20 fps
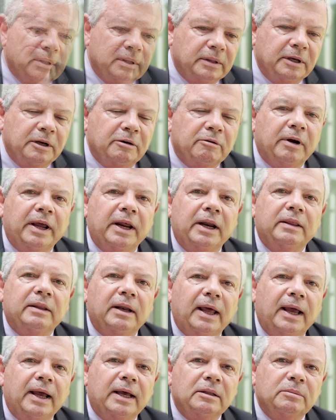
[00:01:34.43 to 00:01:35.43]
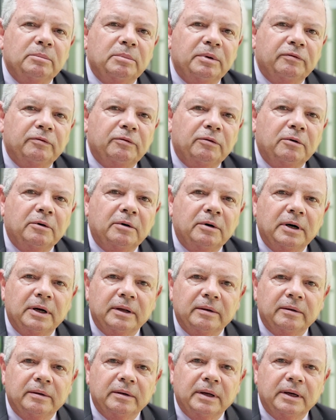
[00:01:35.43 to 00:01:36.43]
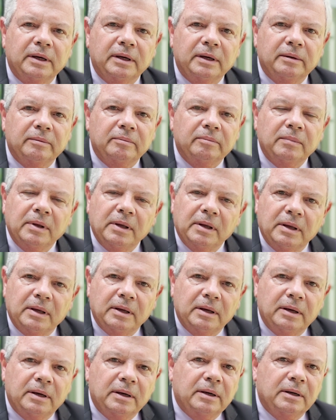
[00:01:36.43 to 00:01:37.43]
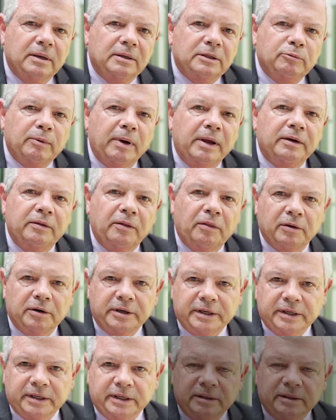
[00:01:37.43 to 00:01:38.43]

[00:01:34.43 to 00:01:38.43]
degraded land before uh, uh, 2030.